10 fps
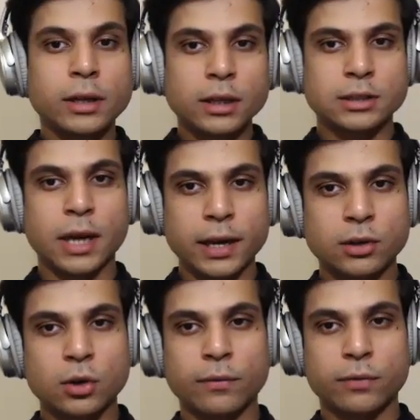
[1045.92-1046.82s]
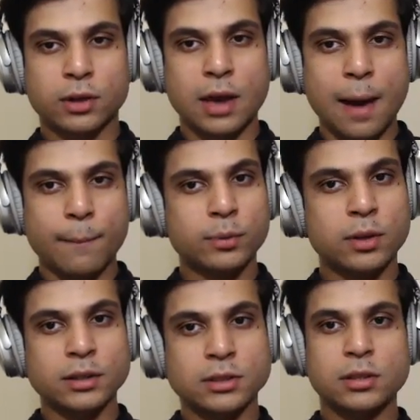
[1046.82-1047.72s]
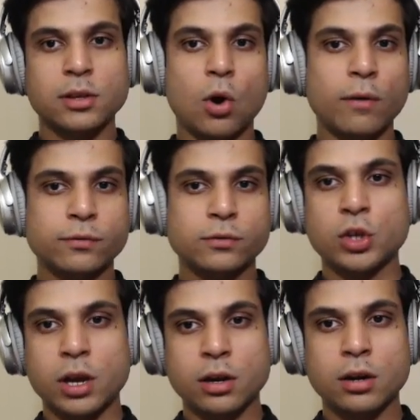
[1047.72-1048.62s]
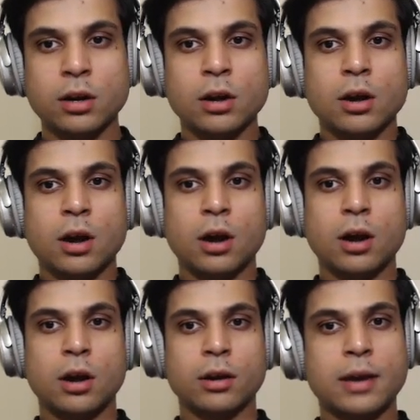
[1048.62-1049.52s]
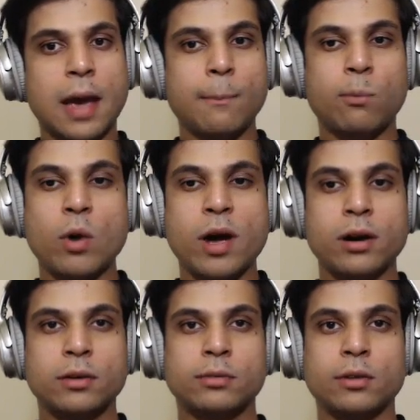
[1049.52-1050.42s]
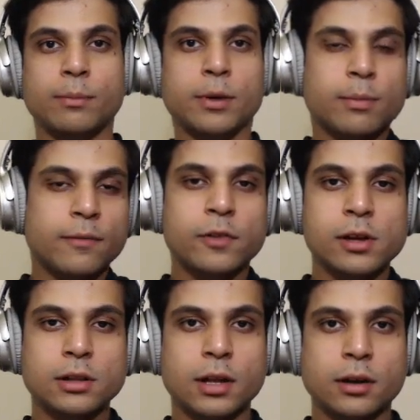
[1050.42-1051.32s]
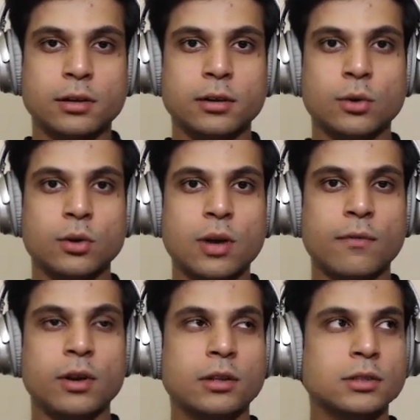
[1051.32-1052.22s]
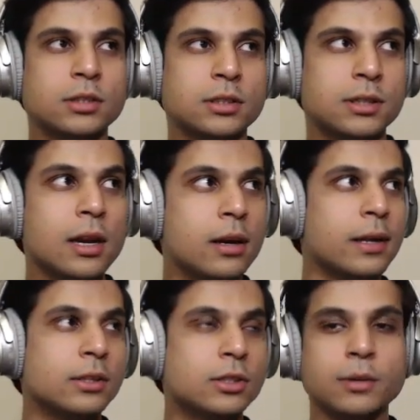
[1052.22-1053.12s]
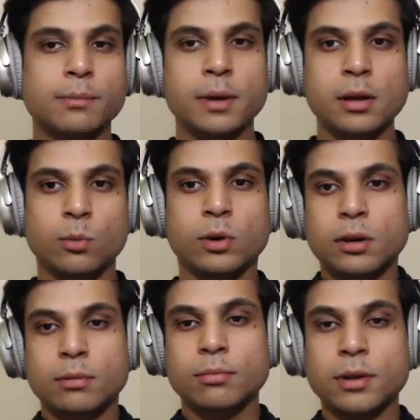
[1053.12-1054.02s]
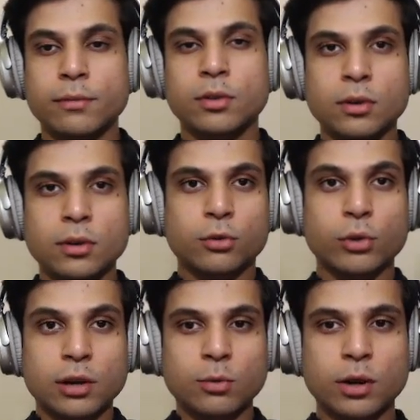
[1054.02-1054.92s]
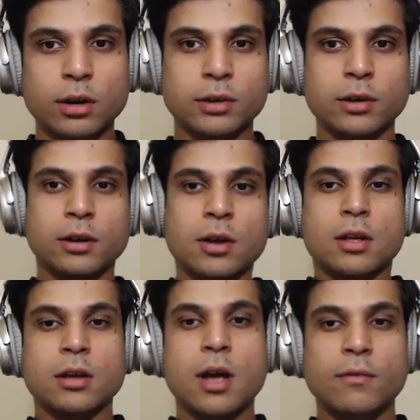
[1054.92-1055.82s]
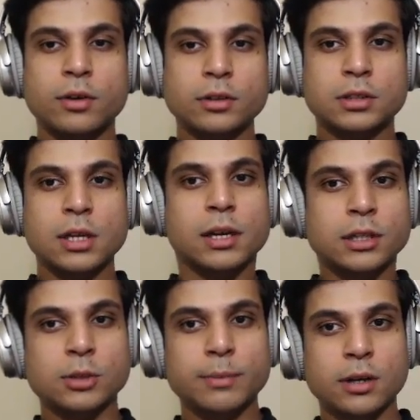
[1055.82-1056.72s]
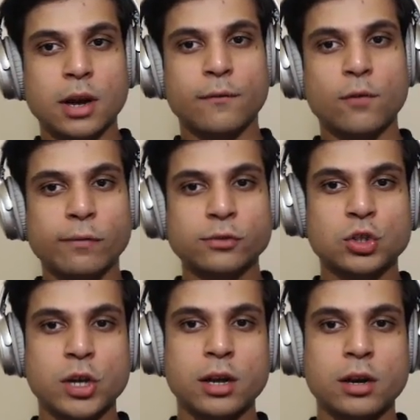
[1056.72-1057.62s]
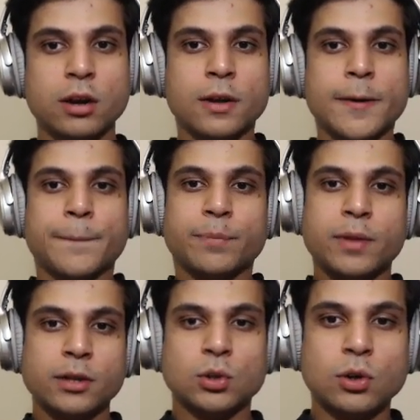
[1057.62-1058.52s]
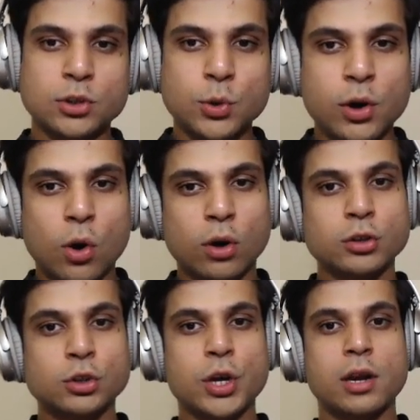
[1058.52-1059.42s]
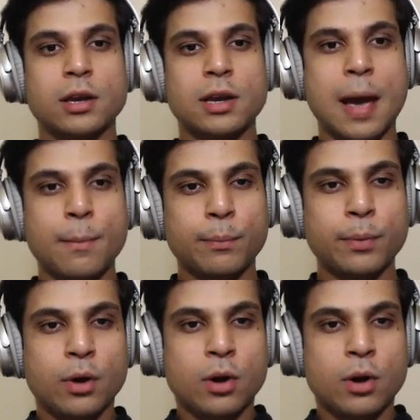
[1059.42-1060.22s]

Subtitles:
either side of the camp. There's the off-chain camp where people feel that governance still needs to be, we live in the real world and governance still needs to be kind of off-chain. There is also an on-chain camp.